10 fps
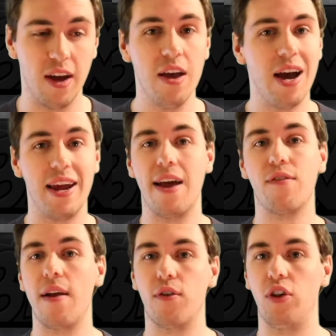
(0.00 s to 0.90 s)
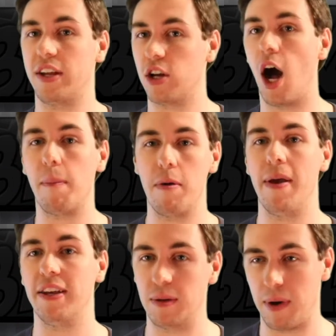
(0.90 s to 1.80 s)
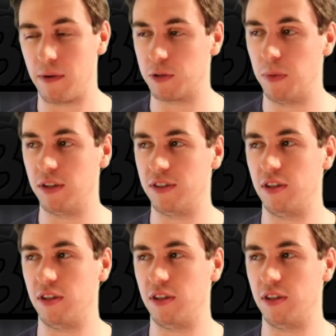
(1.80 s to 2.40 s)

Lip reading: I never ever like copy pasted my responses.